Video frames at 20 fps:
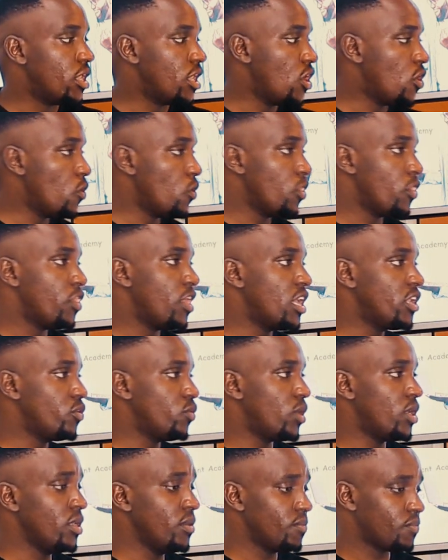now that
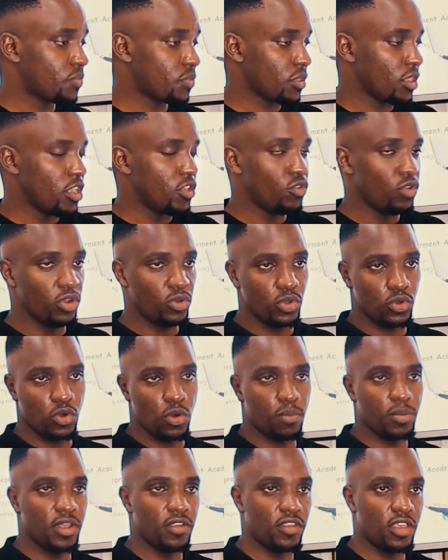one is what we
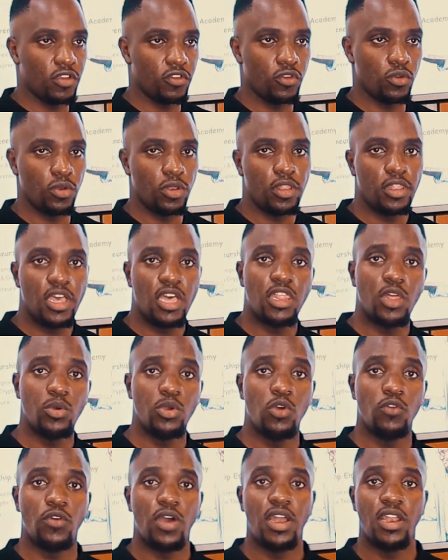call price action. The other
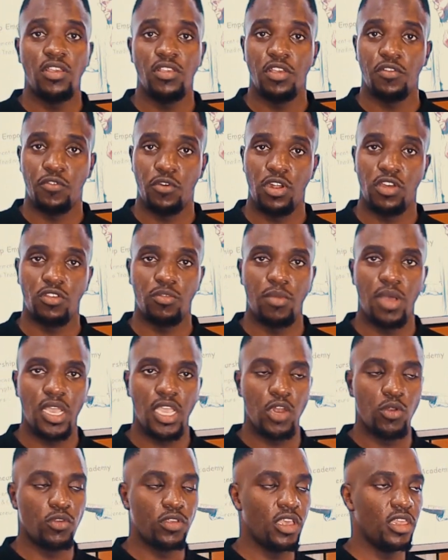way of analyzing the forex
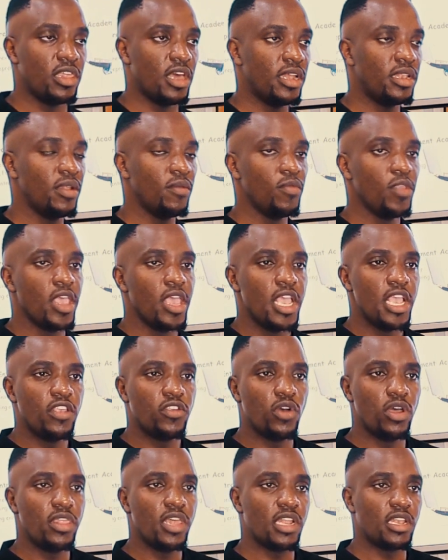market, we say that
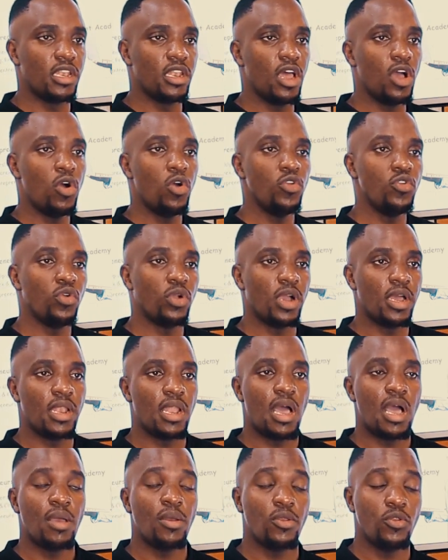is one that now you
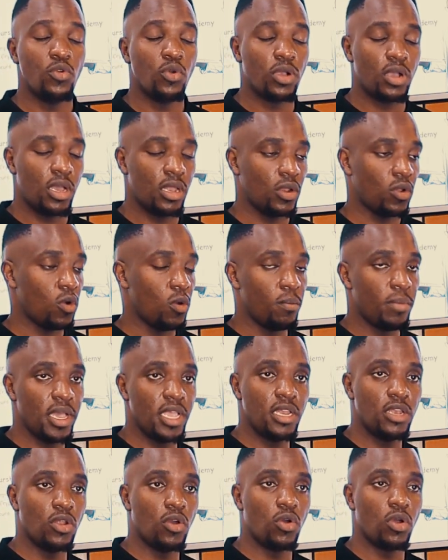can
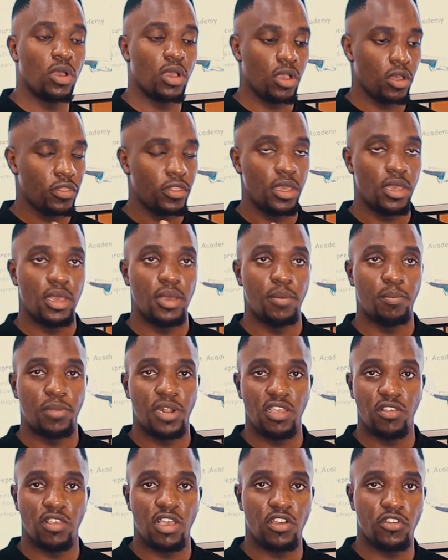combine the
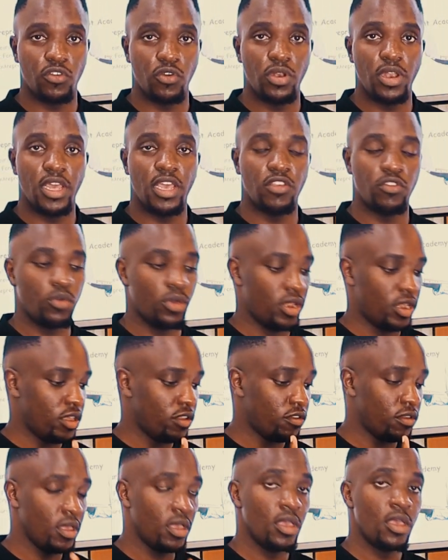price action as well
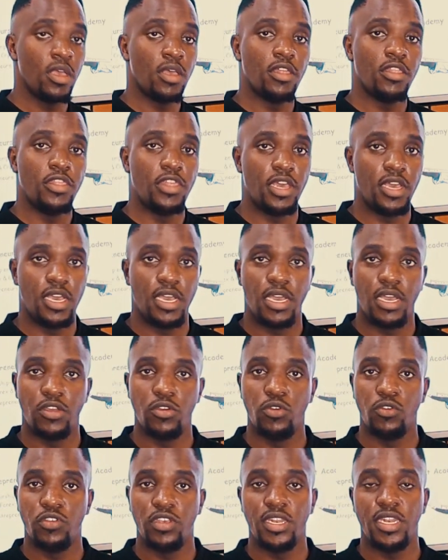as the
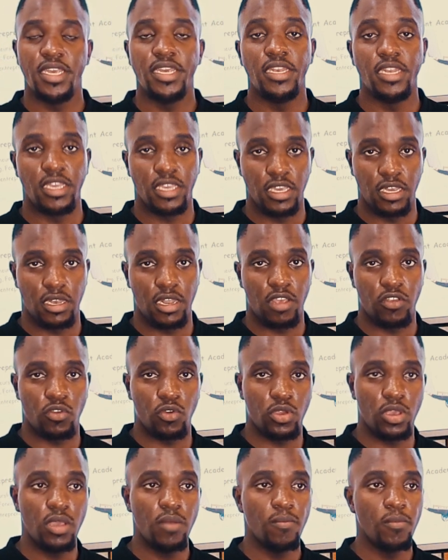using indicators.
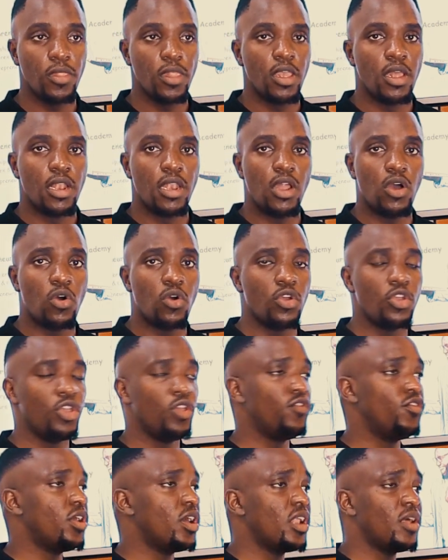Okay, now
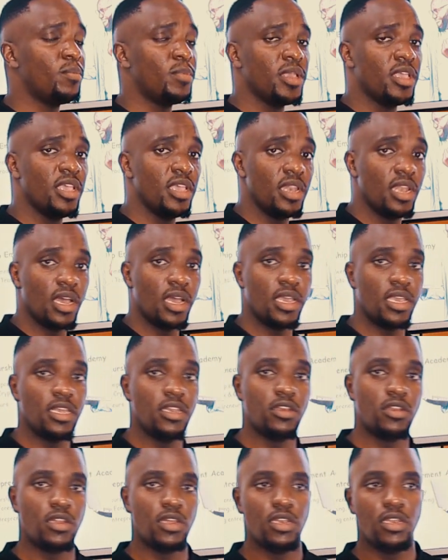if you are a beginner
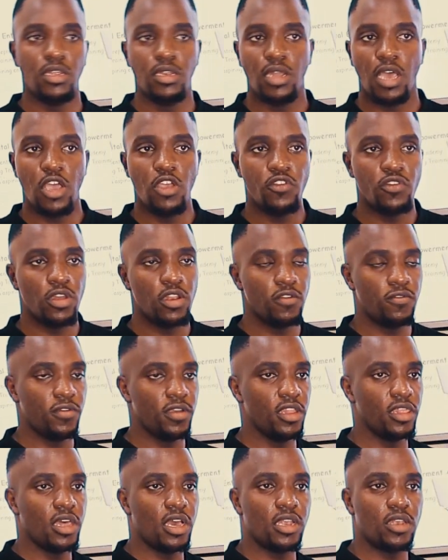in trading, I usually
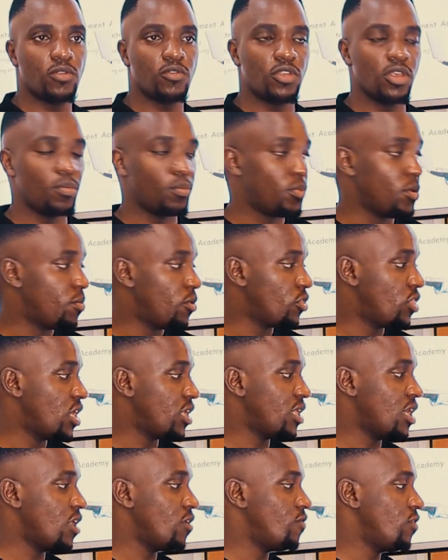feel that some people
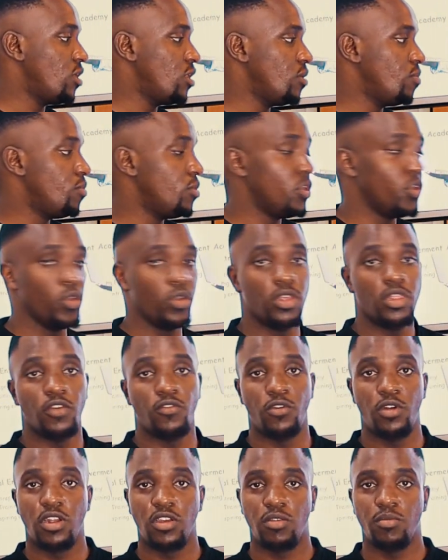that are very new in the
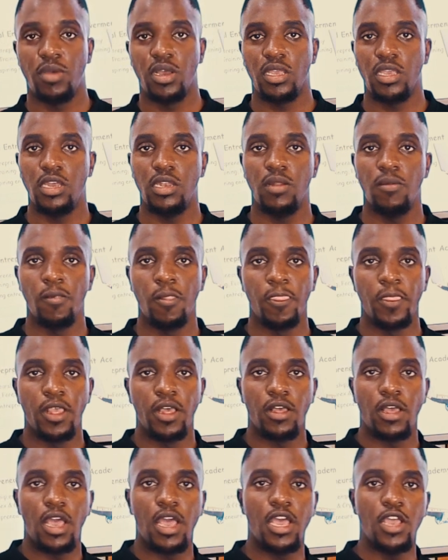forex market,
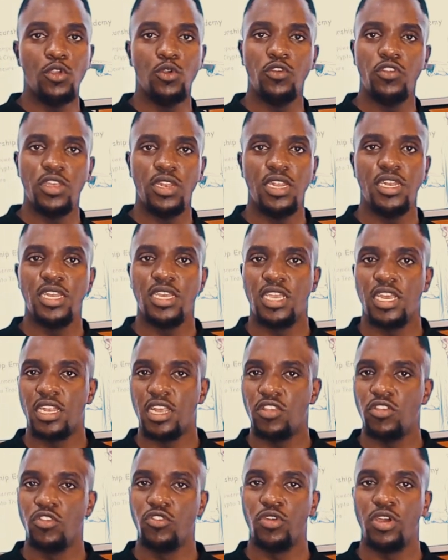using
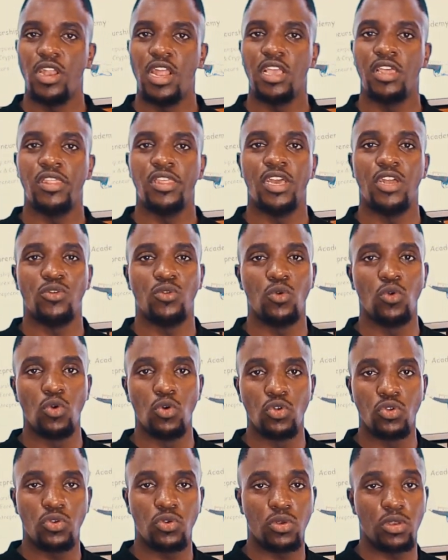indicators usually like their to
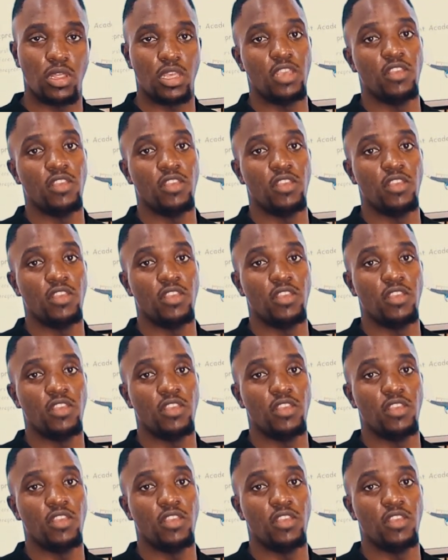go